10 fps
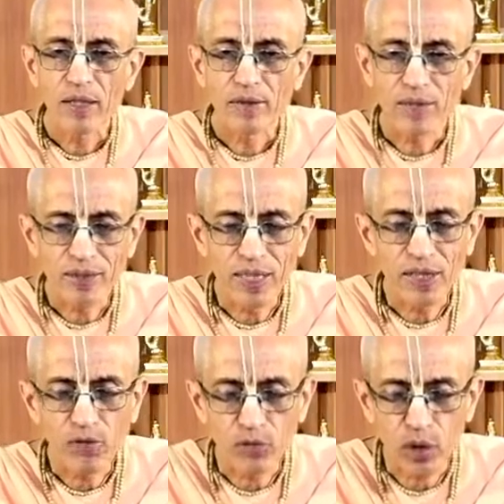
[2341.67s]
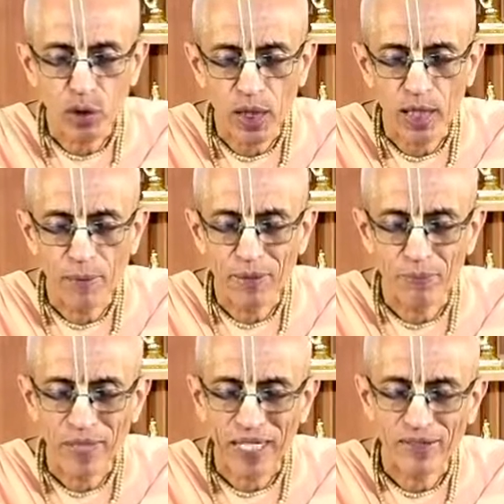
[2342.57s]
thinking of Krishna, by
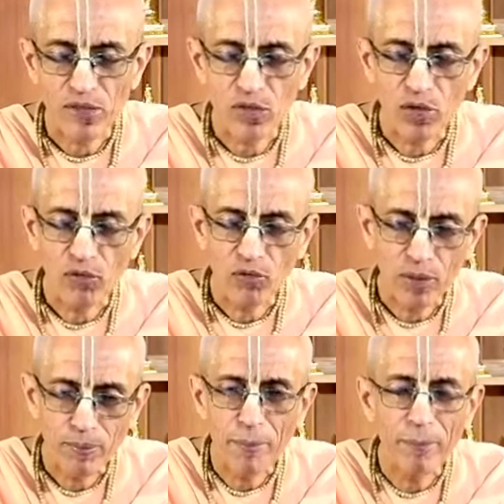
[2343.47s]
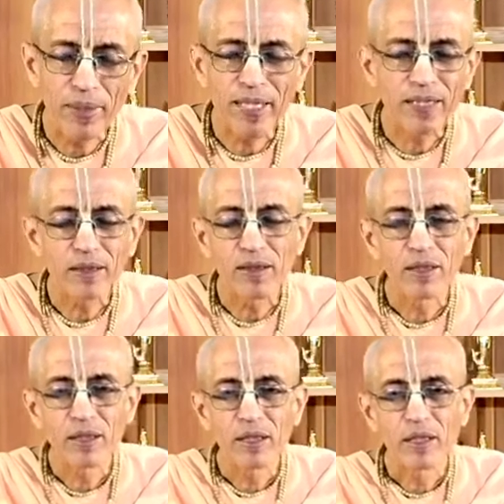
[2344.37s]
practice of remembering
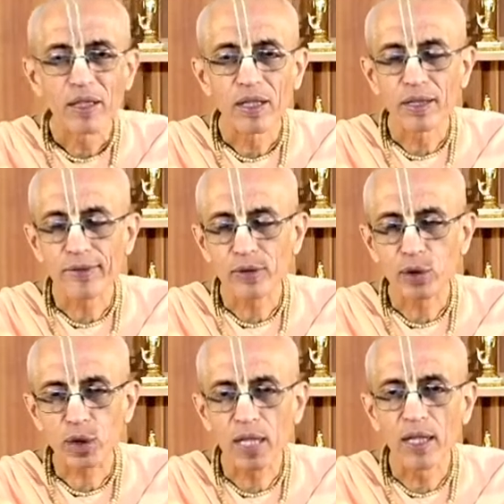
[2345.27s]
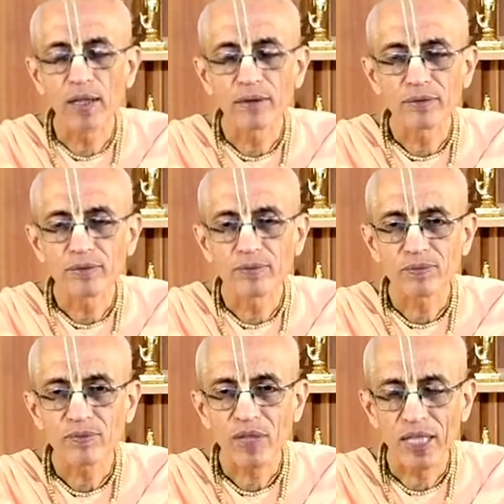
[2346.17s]
uh, Krishna
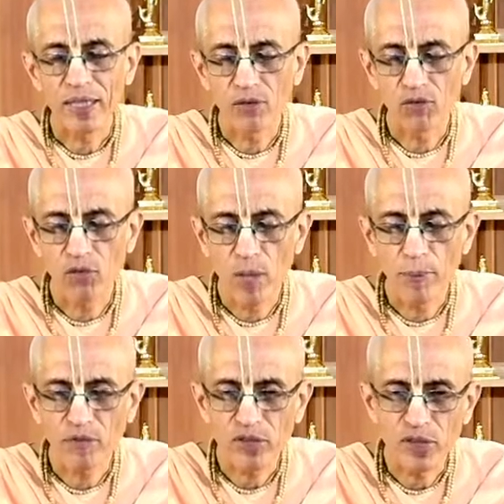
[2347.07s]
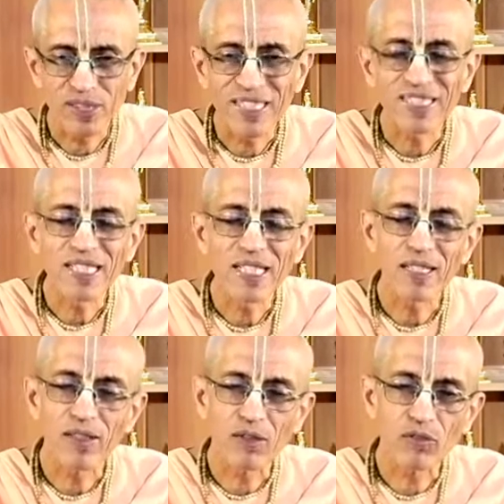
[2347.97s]
in the form of his deity,
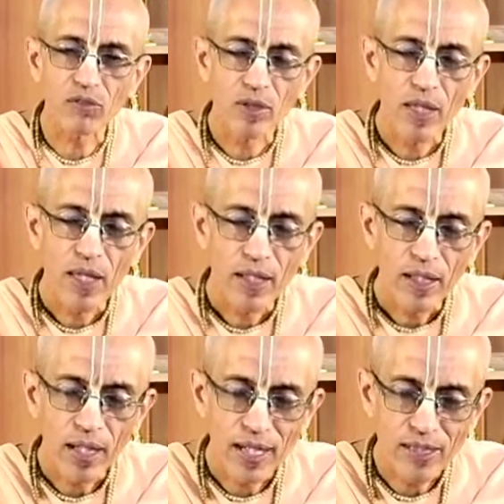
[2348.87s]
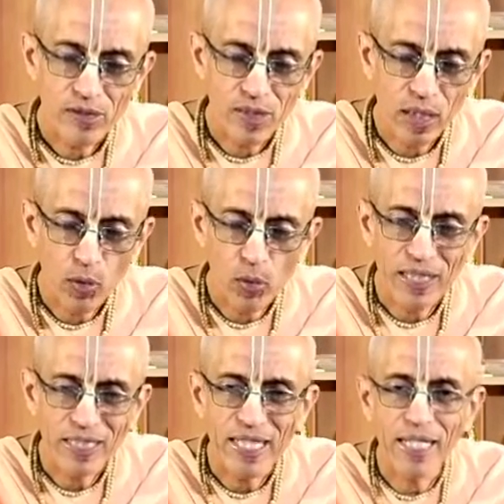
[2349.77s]
in the as the holy
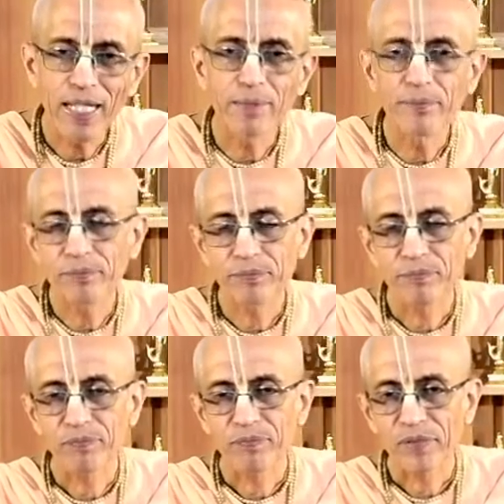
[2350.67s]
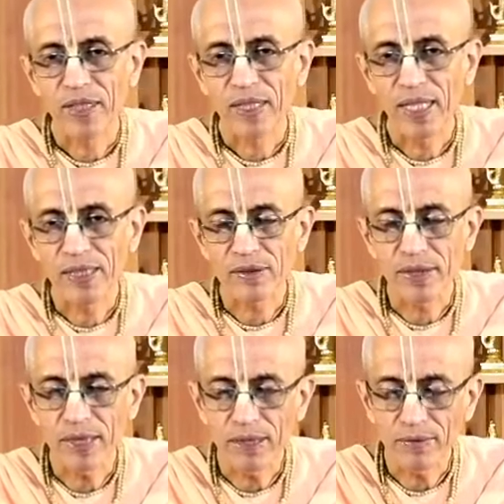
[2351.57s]
name, as
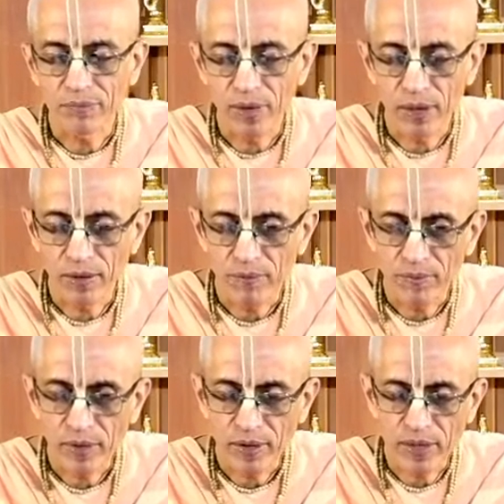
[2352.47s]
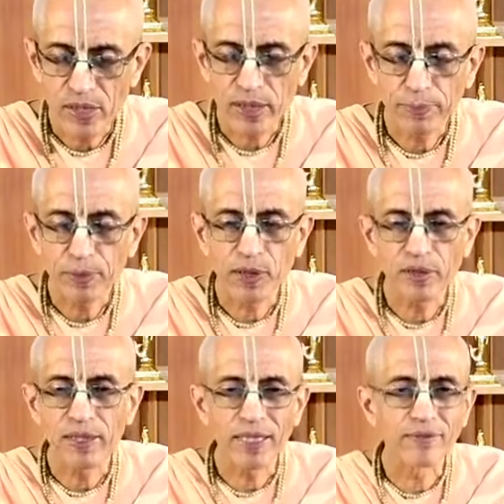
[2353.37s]
the uh,
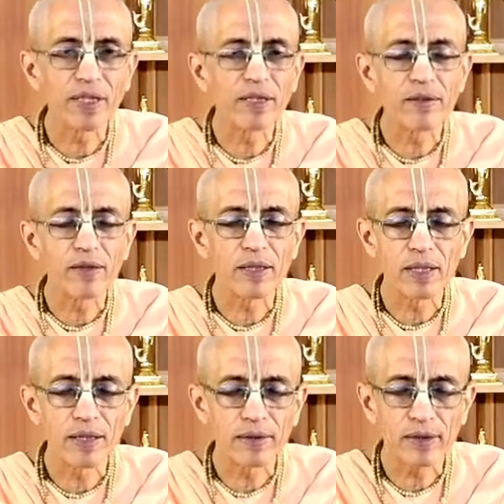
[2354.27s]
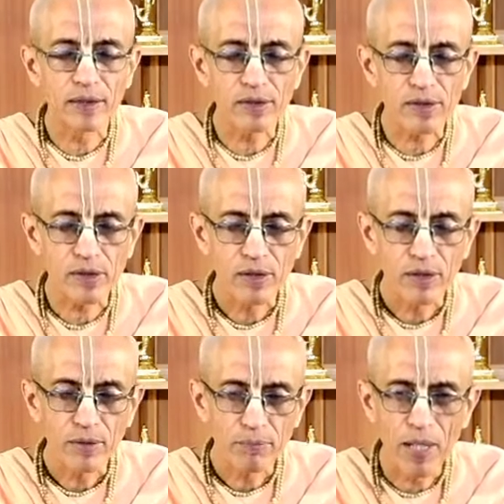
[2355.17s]
description given in the
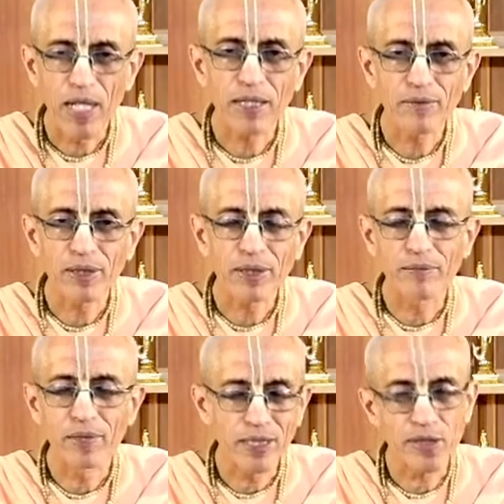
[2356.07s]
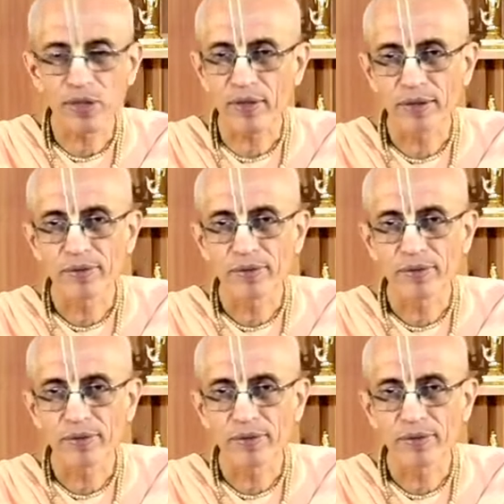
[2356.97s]
Bhagavatam, etc.